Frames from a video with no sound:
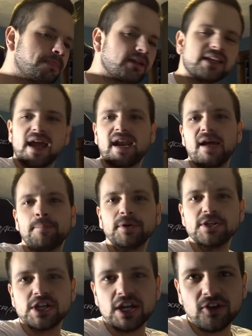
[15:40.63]
Again, I
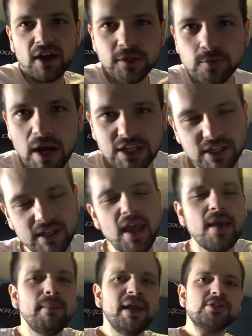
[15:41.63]
appreciate you guys watching.
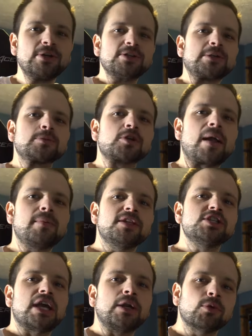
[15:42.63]
Make sure you subscribe to the channel.